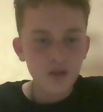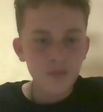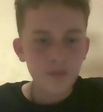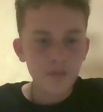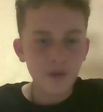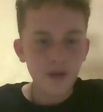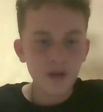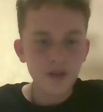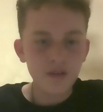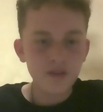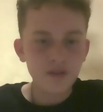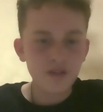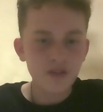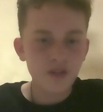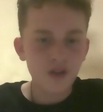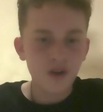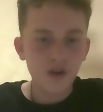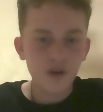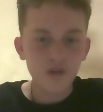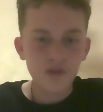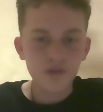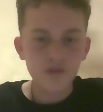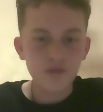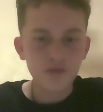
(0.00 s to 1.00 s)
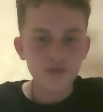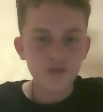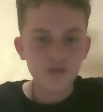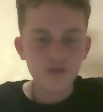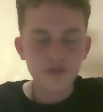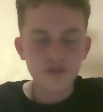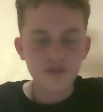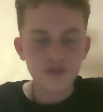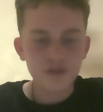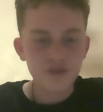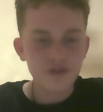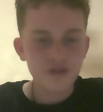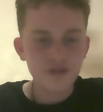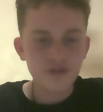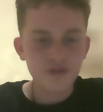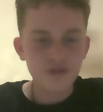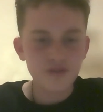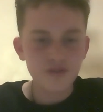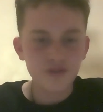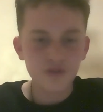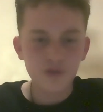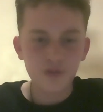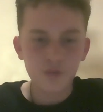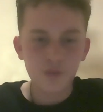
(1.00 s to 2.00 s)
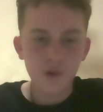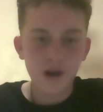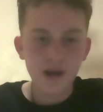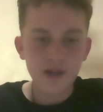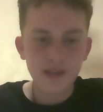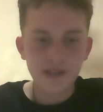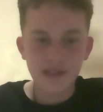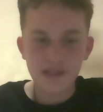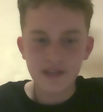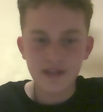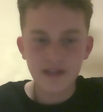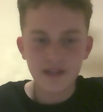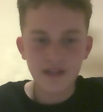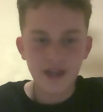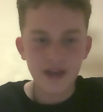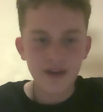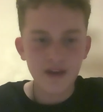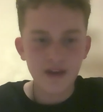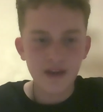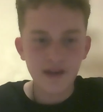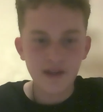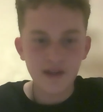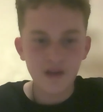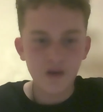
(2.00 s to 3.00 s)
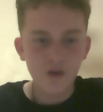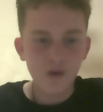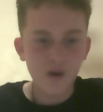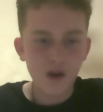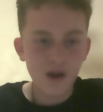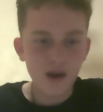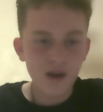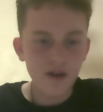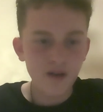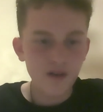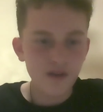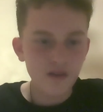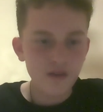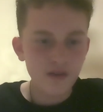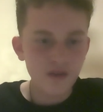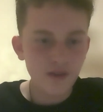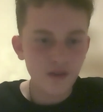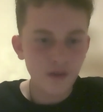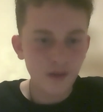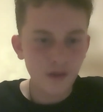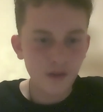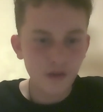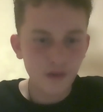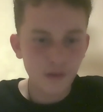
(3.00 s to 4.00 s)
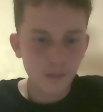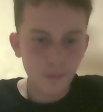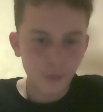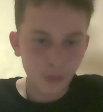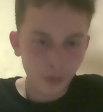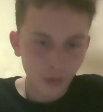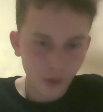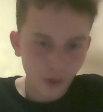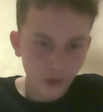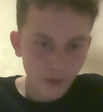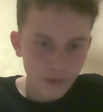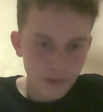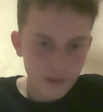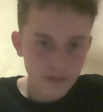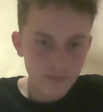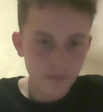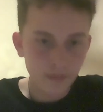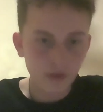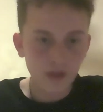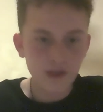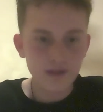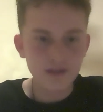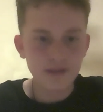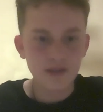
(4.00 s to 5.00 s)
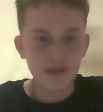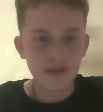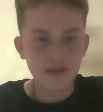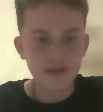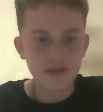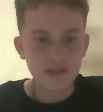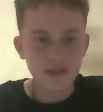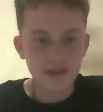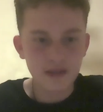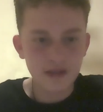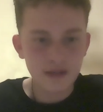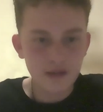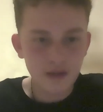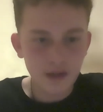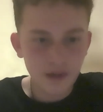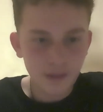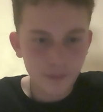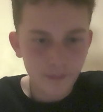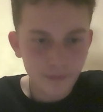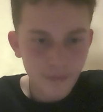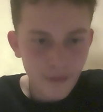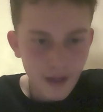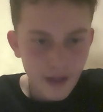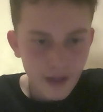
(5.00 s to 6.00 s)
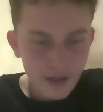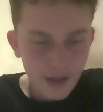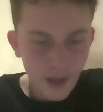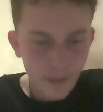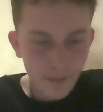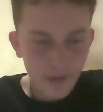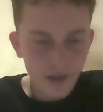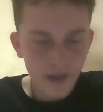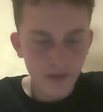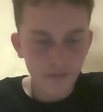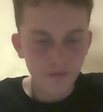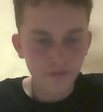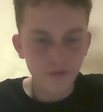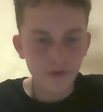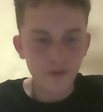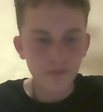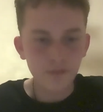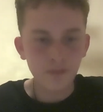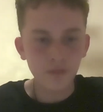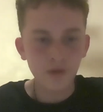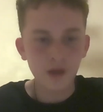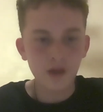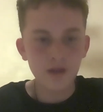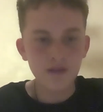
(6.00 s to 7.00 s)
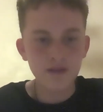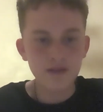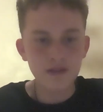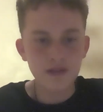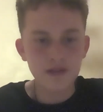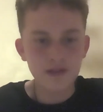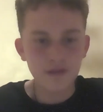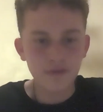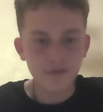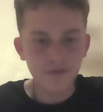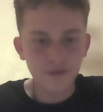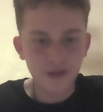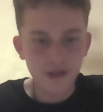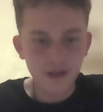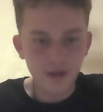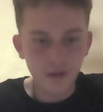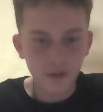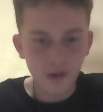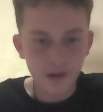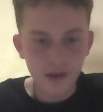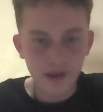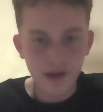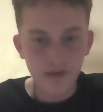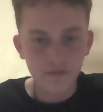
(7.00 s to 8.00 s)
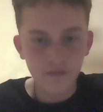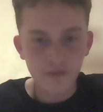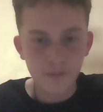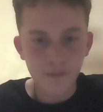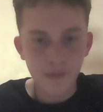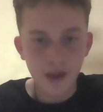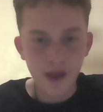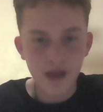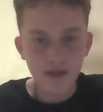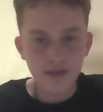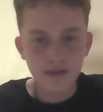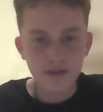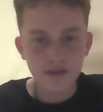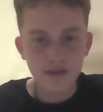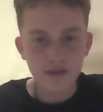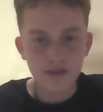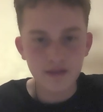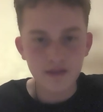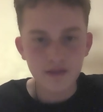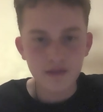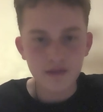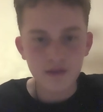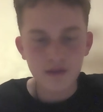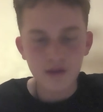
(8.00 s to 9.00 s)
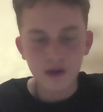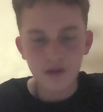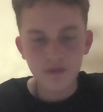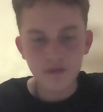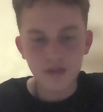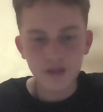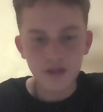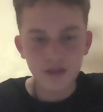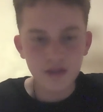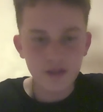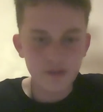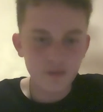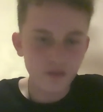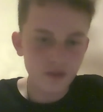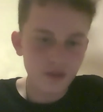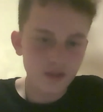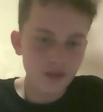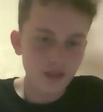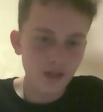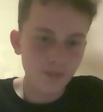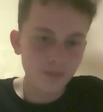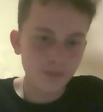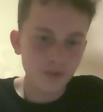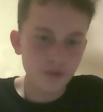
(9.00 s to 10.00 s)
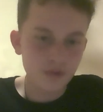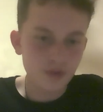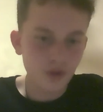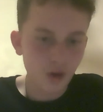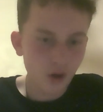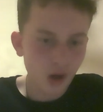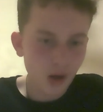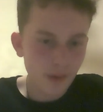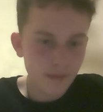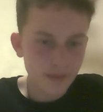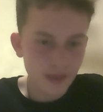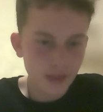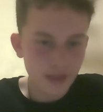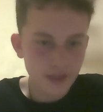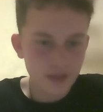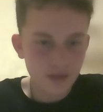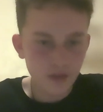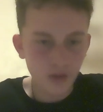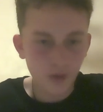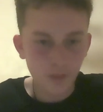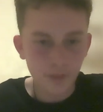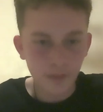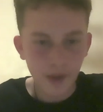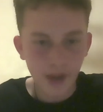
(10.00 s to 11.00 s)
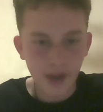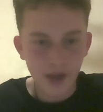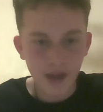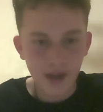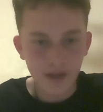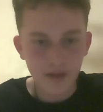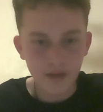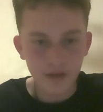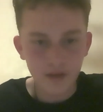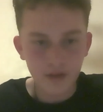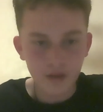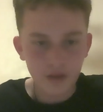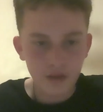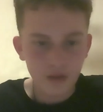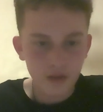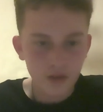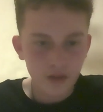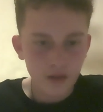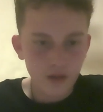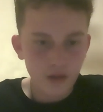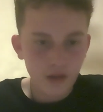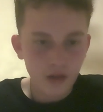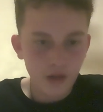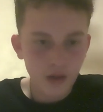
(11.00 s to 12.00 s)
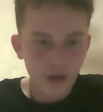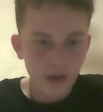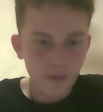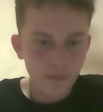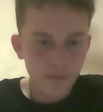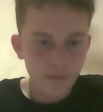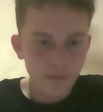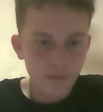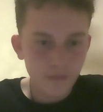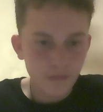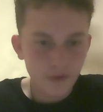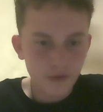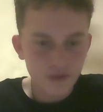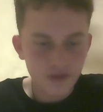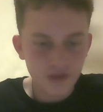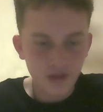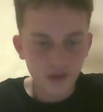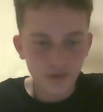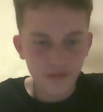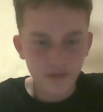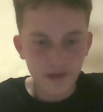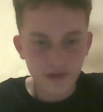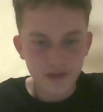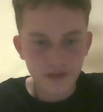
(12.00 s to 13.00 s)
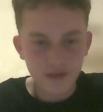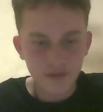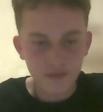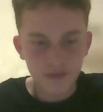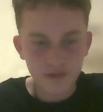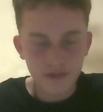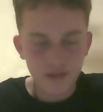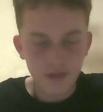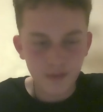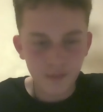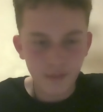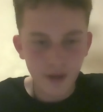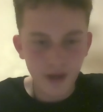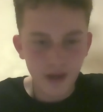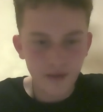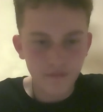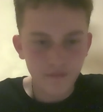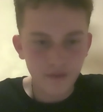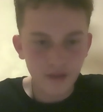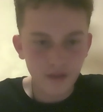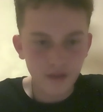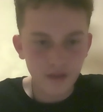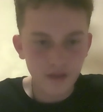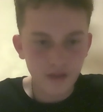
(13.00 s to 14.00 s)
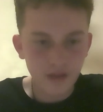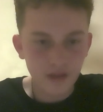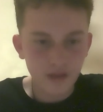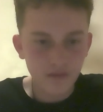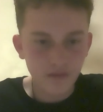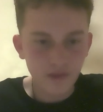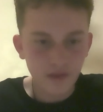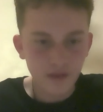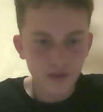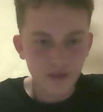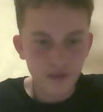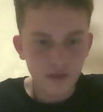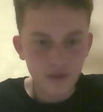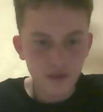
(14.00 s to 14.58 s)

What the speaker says: But, you know, it's just too wacky to get any higher than the place that it's in. Coming in at 5th place is A Fit Night Out for Bats. I've seen this one a couple times, and it's not bad. Sylvester isn't a bad villain either.